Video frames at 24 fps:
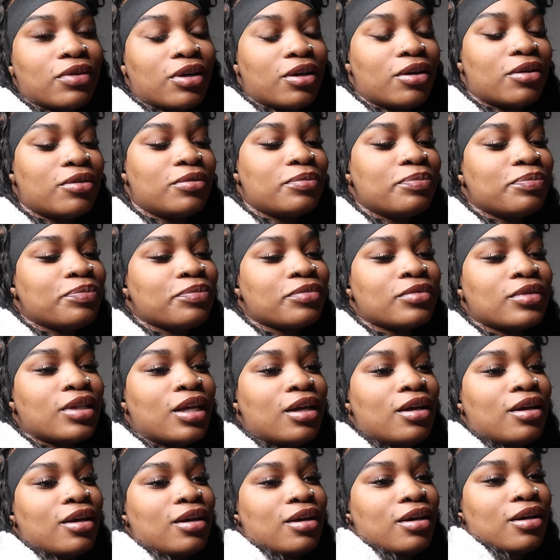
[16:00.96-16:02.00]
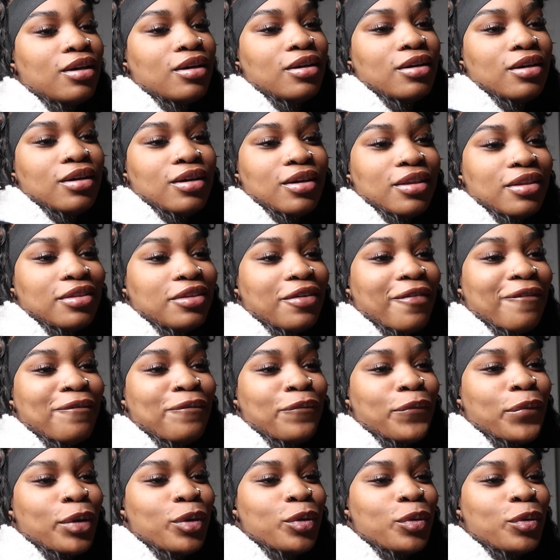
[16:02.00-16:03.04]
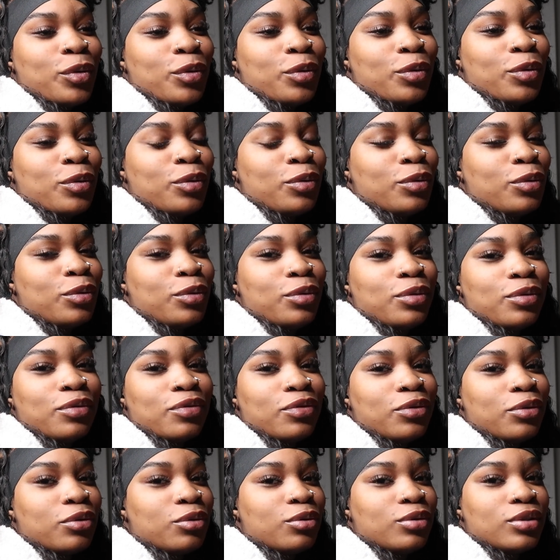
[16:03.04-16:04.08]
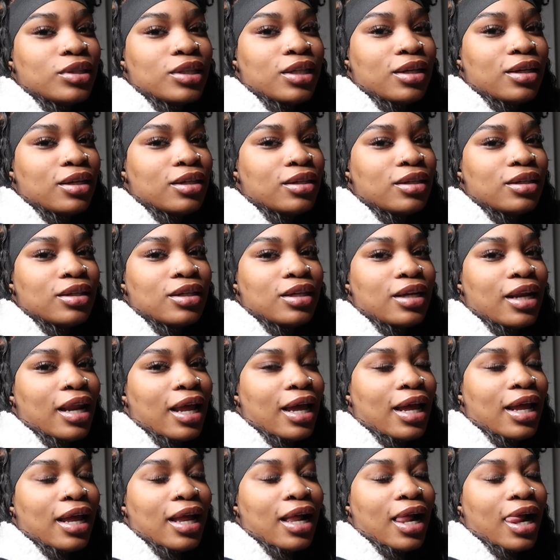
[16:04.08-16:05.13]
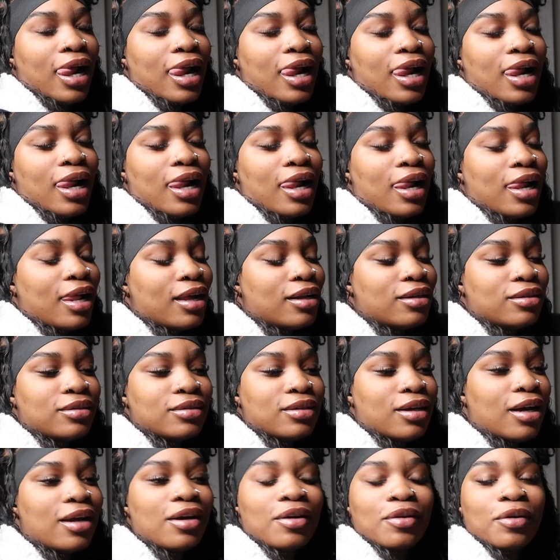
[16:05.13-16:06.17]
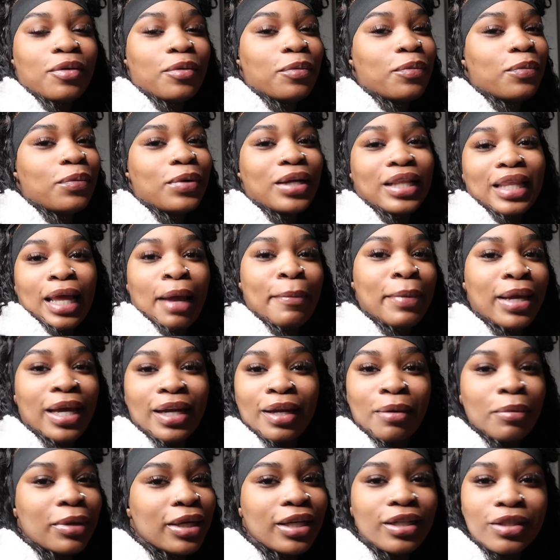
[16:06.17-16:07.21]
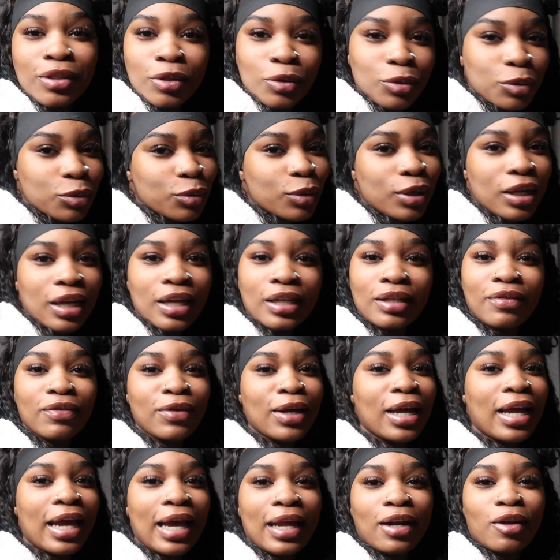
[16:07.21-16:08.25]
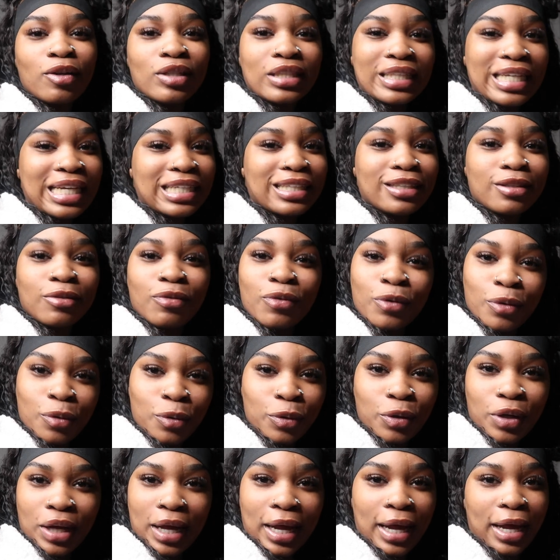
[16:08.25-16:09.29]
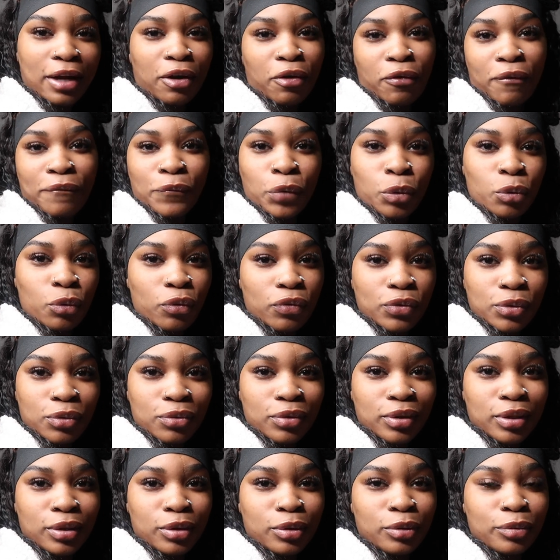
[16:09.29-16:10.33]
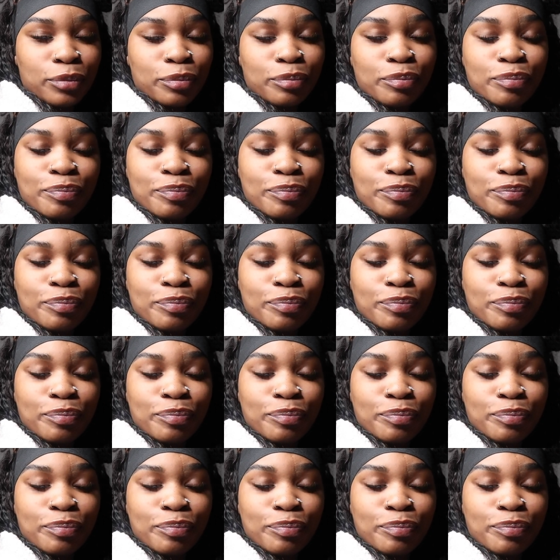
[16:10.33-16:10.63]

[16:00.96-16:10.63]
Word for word: of all. Uh, the food, food's so good. Like, I don't know what they be them kids is doing. If you ain't had no Texas food, you ain't had no food for real.